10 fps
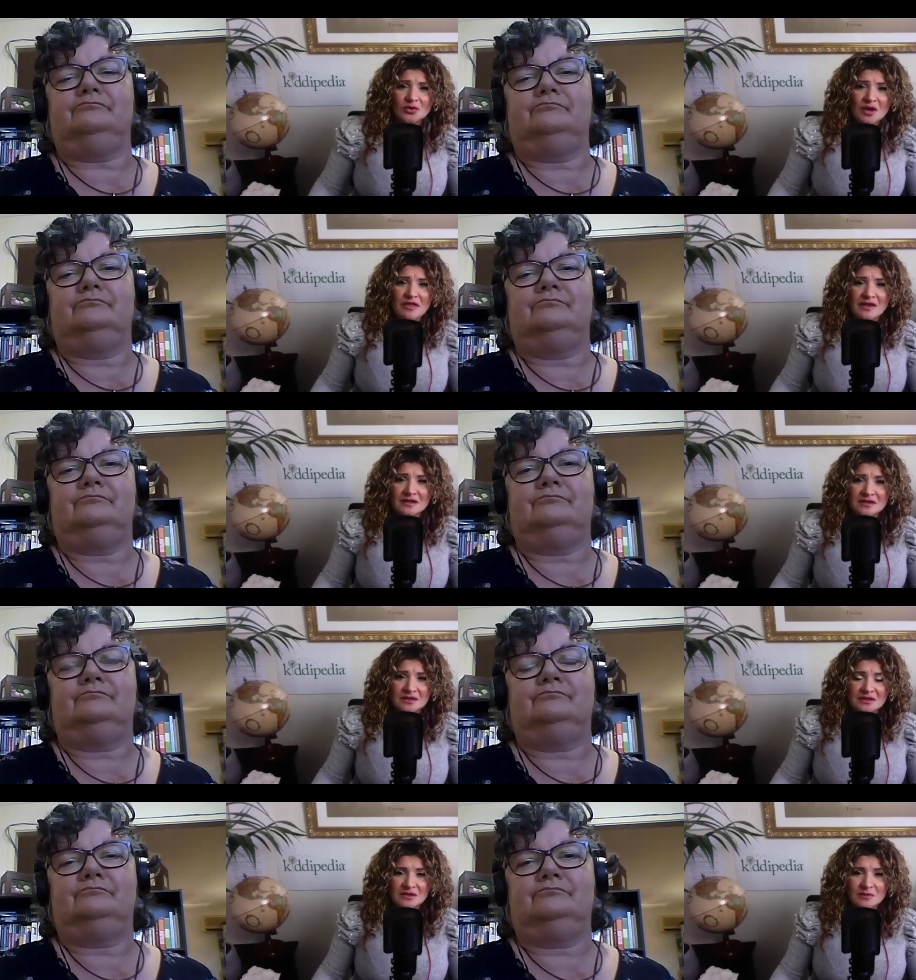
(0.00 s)
Speaker 1: I think to
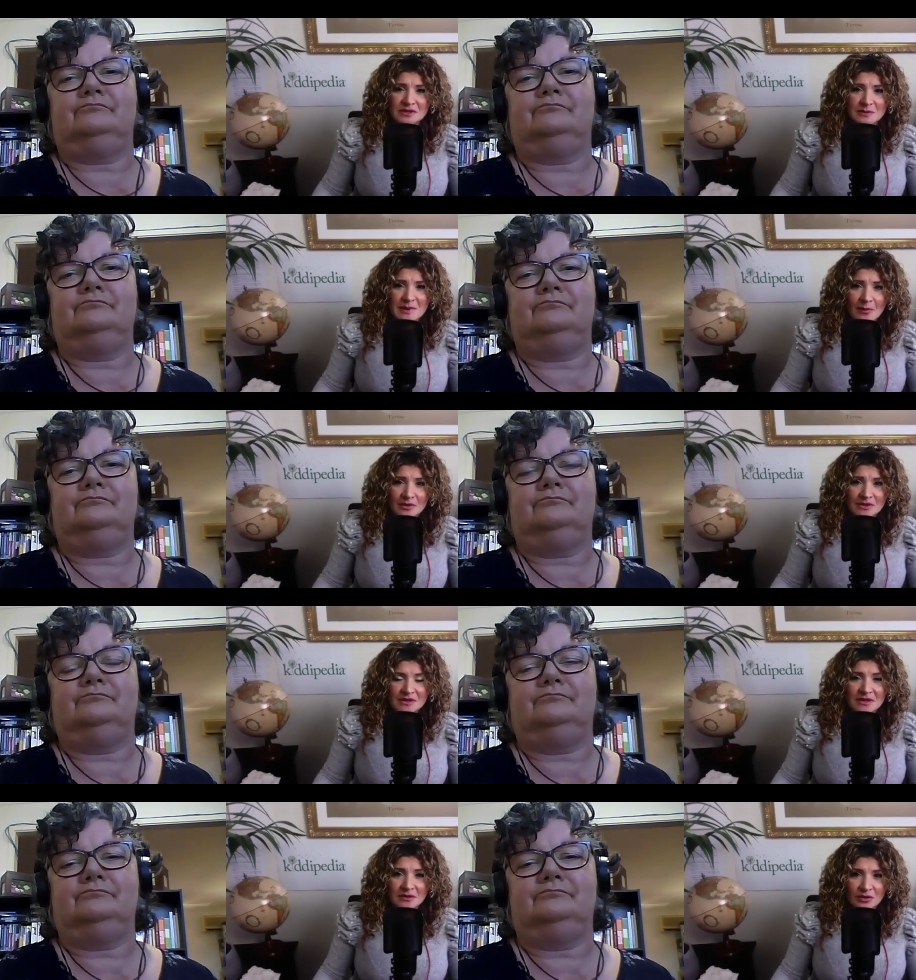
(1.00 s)
to to be able
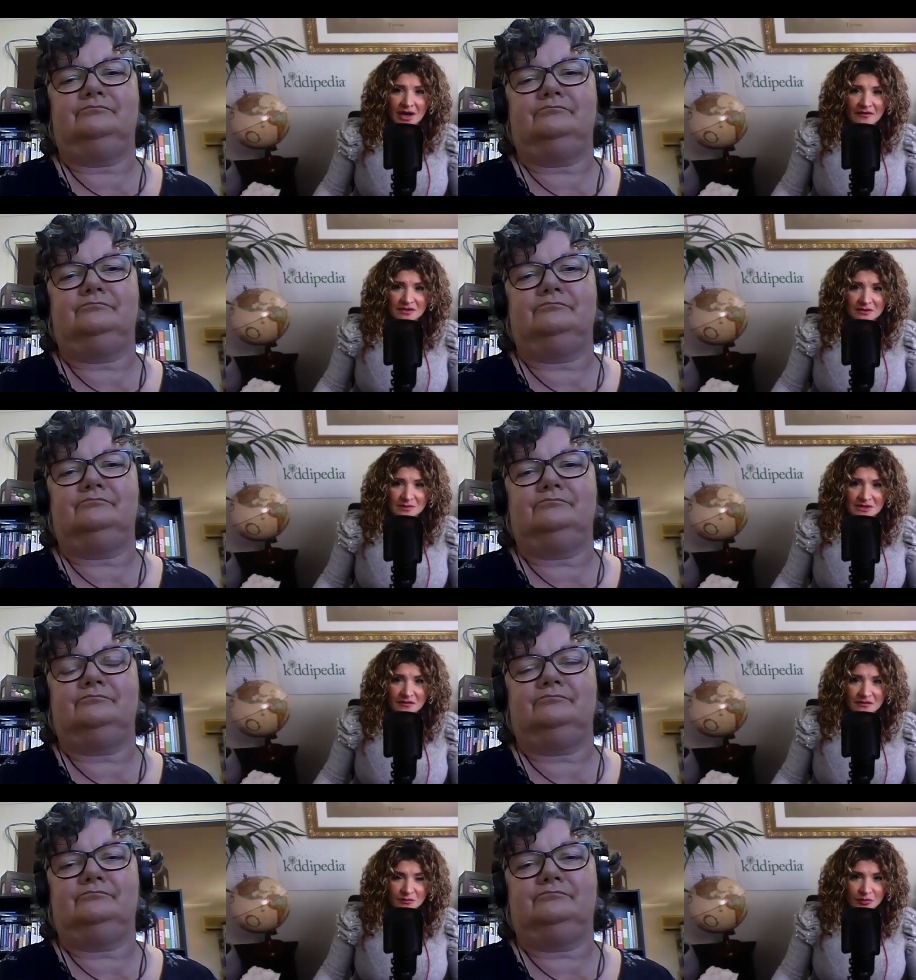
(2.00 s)
to look after themselves and